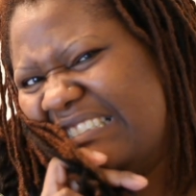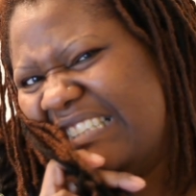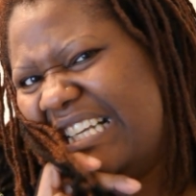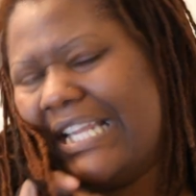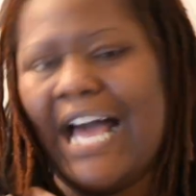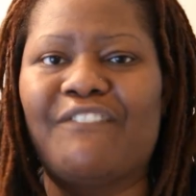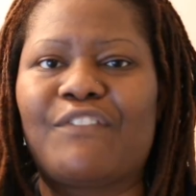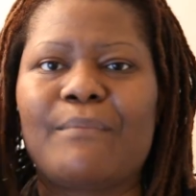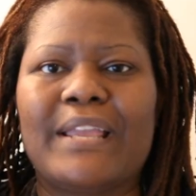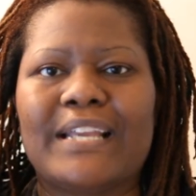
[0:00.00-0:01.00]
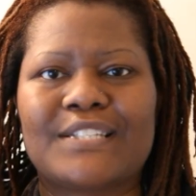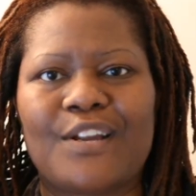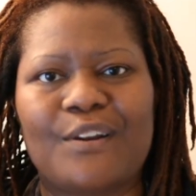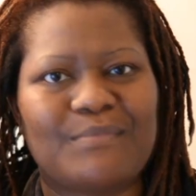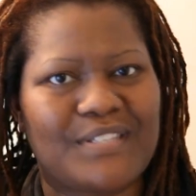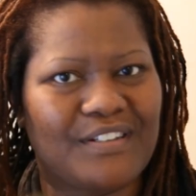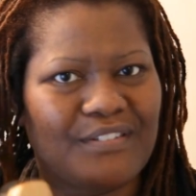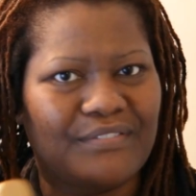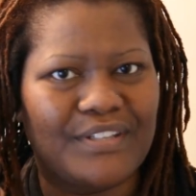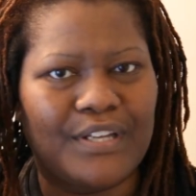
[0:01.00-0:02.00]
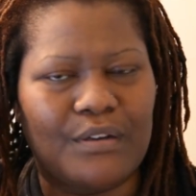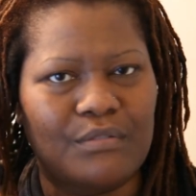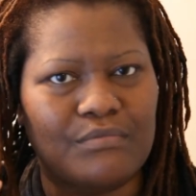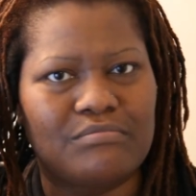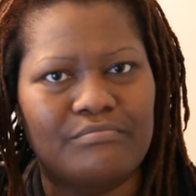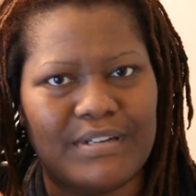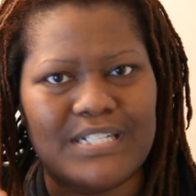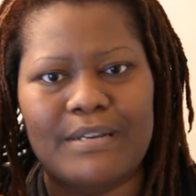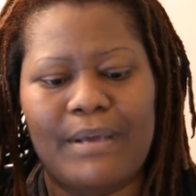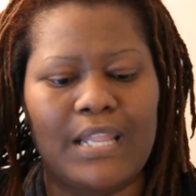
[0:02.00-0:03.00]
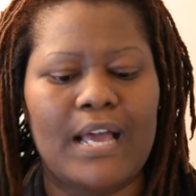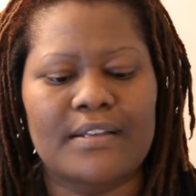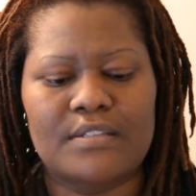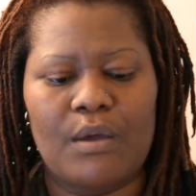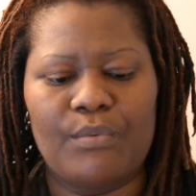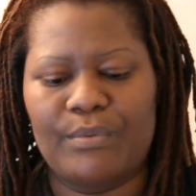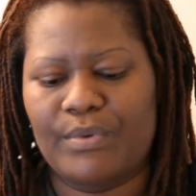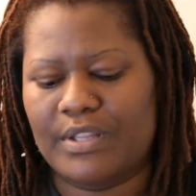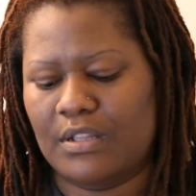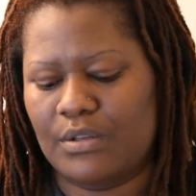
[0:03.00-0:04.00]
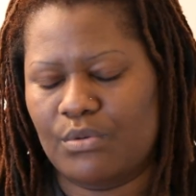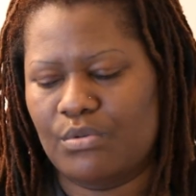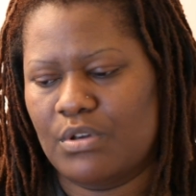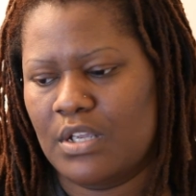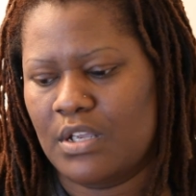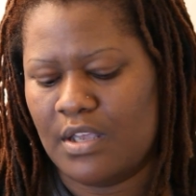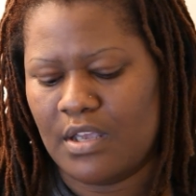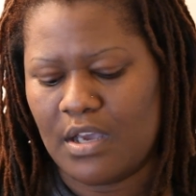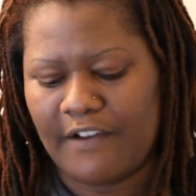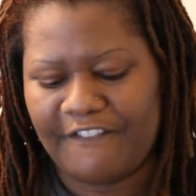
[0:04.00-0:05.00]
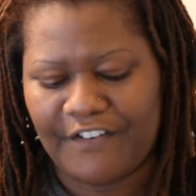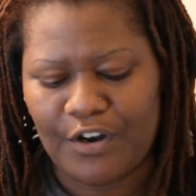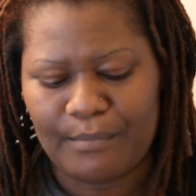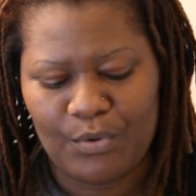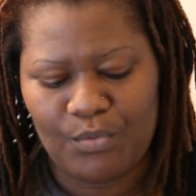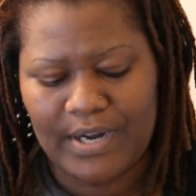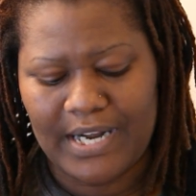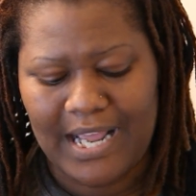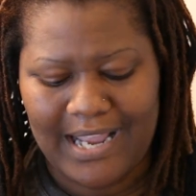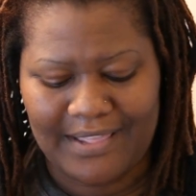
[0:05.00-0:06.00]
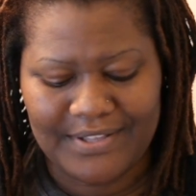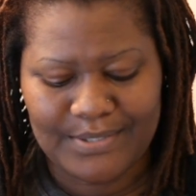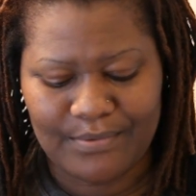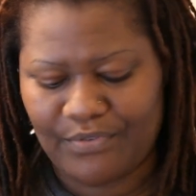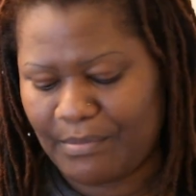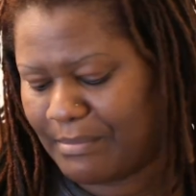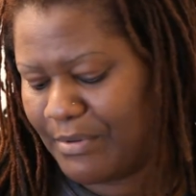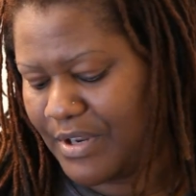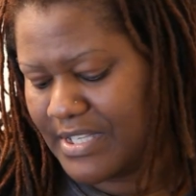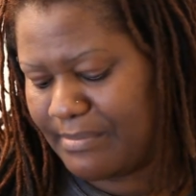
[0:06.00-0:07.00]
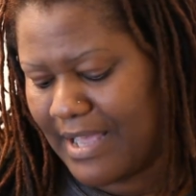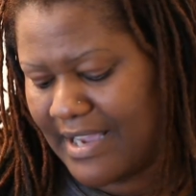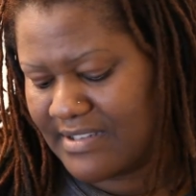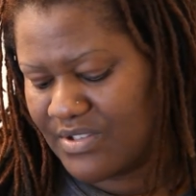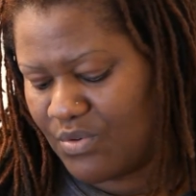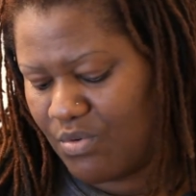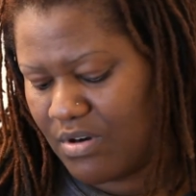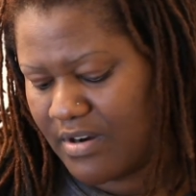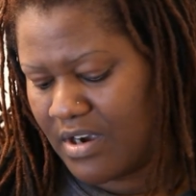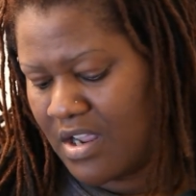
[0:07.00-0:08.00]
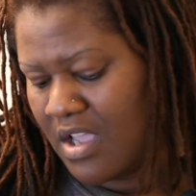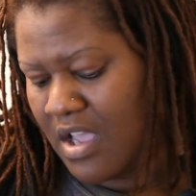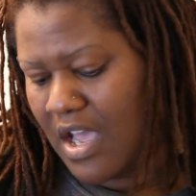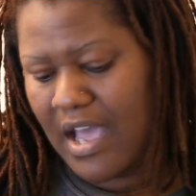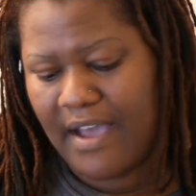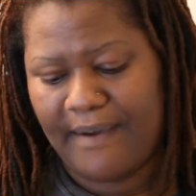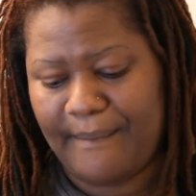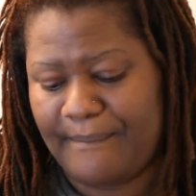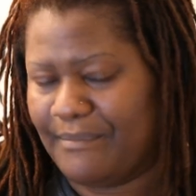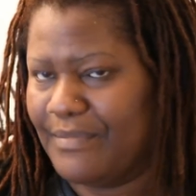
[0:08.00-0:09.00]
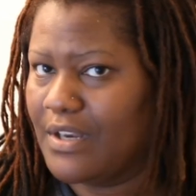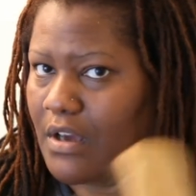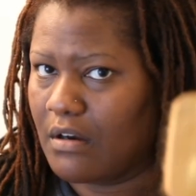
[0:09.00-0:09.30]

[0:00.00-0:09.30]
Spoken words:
a lot for me in terms of, you know, brushing my locks. So I went with a firmer one, and I got this one from the beauty supply store. You know,